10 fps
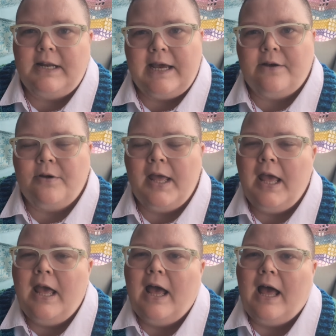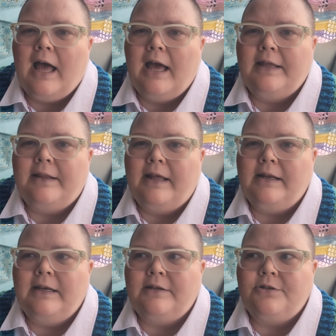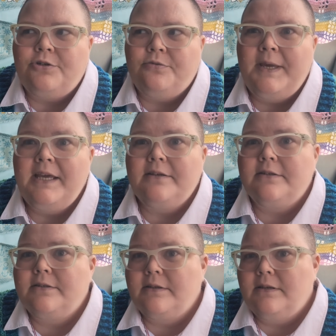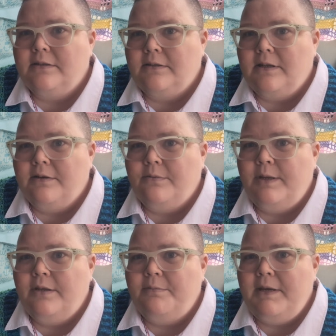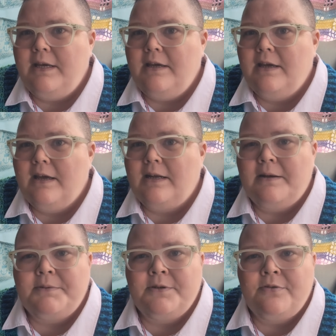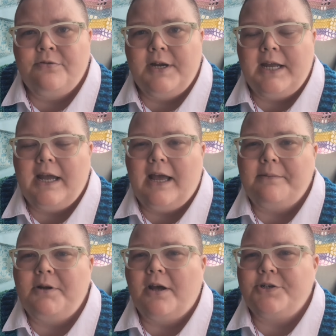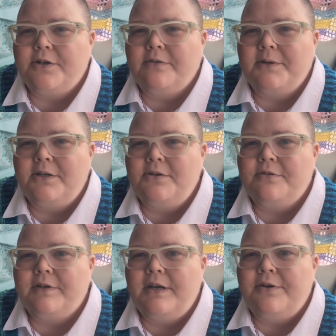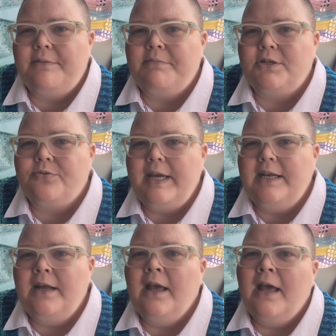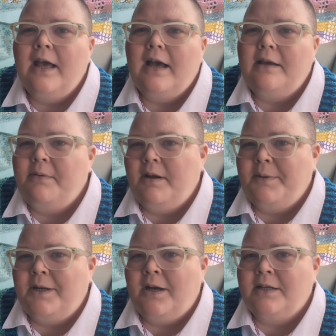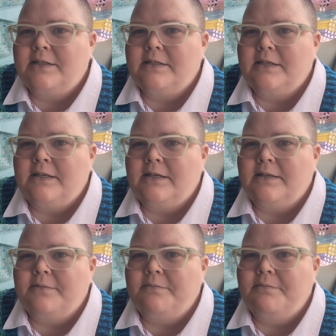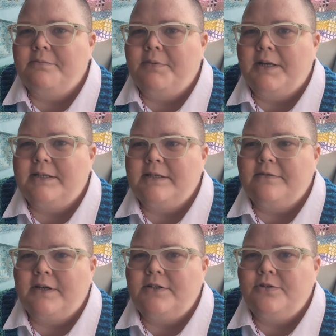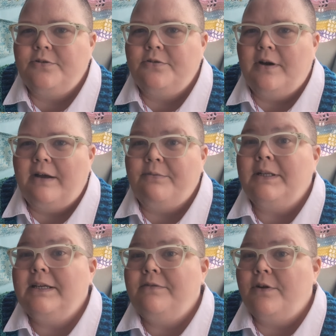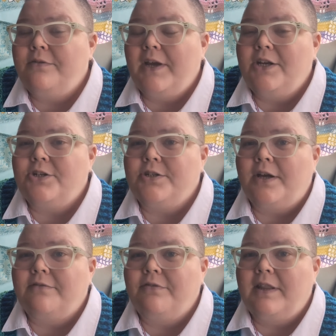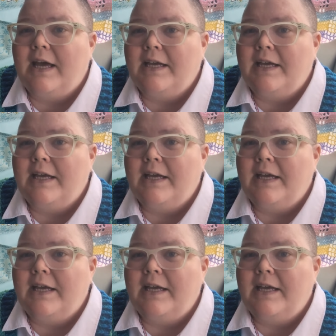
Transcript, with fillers: now, and then in 2 weeks there will be an episode 3. I'm not sure if I'm going to do a video in between. I may or may not, but if I do, I will leave notifications on for